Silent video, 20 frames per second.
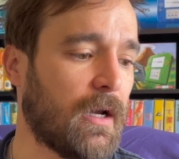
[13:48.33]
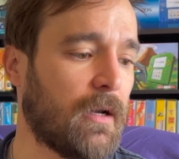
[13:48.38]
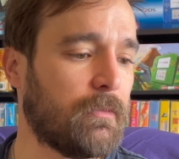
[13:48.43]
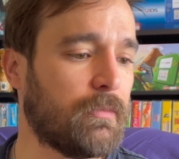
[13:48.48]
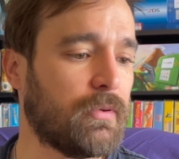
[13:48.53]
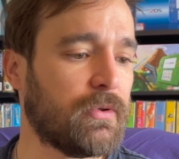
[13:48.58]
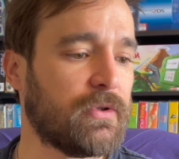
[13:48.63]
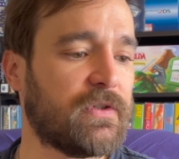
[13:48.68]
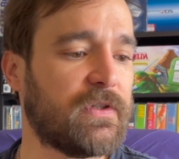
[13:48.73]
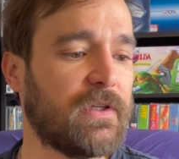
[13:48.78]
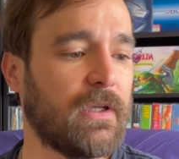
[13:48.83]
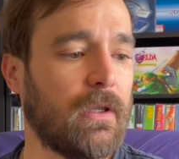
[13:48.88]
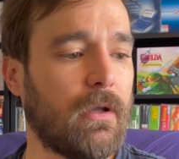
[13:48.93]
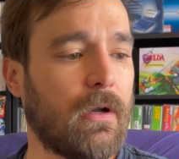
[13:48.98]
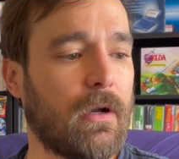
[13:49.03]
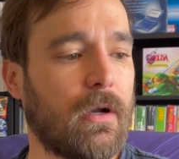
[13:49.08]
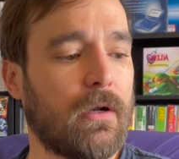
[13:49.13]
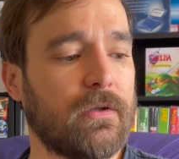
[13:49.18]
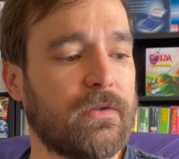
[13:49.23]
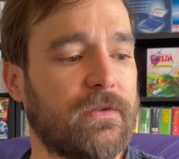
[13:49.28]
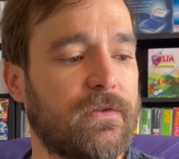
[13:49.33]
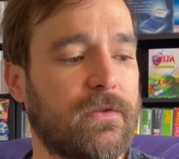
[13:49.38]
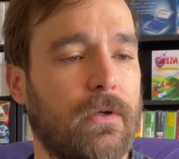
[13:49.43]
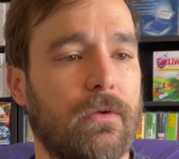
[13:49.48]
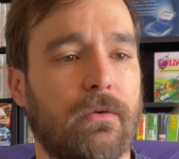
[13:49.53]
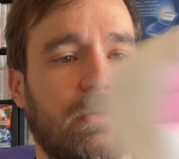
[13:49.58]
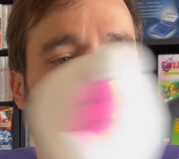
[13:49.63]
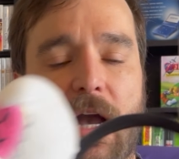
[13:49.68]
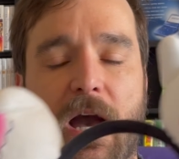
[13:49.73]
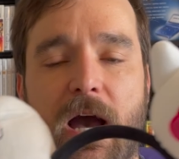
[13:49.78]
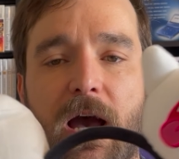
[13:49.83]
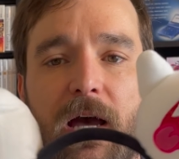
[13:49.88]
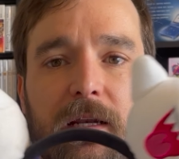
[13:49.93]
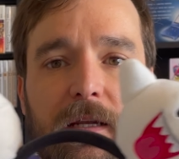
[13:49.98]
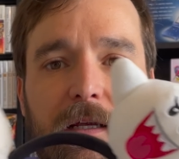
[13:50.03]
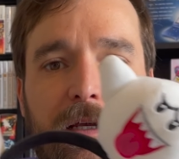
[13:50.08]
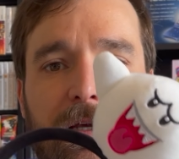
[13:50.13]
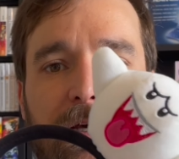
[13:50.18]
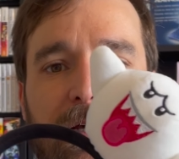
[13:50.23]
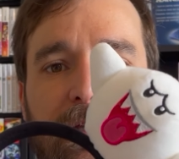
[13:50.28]
Priscilla also got
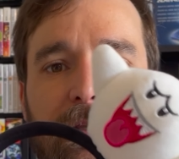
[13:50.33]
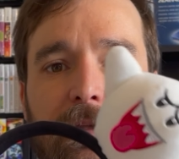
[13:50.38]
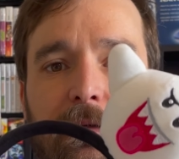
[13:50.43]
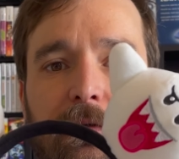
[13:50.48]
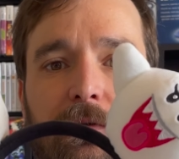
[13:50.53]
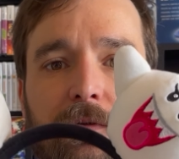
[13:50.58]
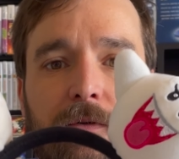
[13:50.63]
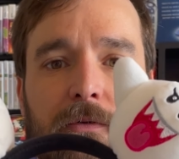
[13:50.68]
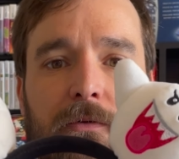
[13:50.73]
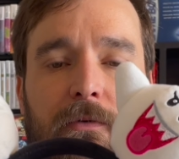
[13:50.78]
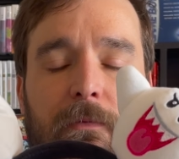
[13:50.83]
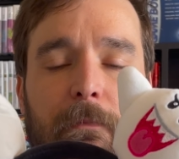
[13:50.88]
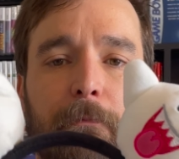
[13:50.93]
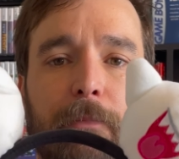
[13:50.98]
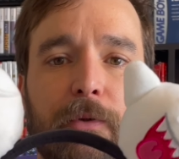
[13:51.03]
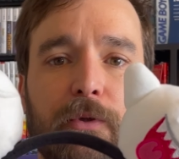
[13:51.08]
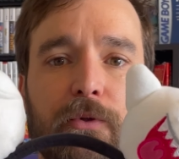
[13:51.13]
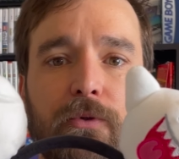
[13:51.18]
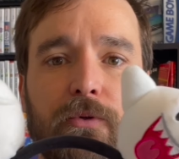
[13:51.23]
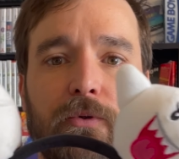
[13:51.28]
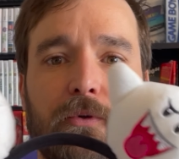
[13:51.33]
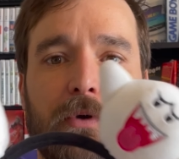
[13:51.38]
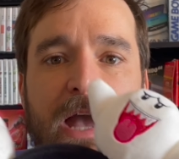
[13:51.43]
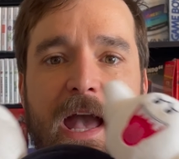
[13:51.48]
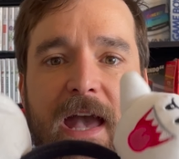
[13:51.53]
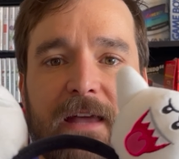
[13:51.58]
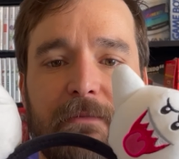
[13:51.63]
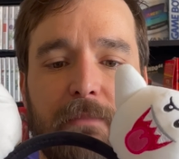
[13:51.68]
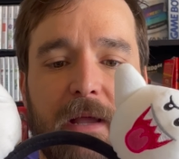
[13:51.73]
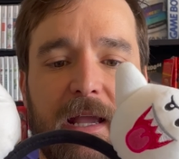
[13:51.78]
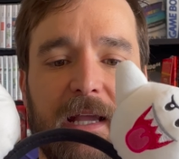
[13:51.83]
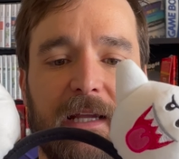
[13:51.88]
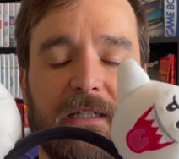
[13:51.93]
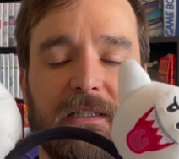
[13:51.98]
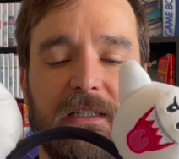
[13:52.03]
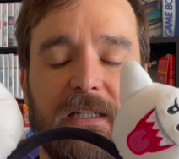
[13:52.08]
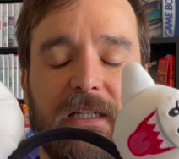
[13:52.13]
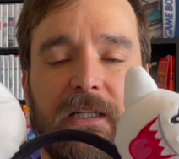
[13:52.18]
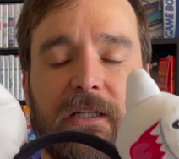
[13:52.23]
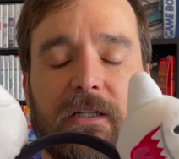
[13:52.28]
a little Boo headband
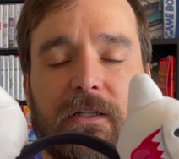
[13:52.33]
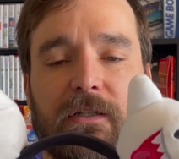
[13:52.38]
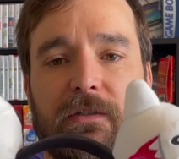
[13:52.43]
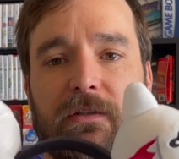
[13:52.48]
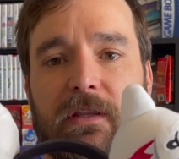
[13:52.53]
here.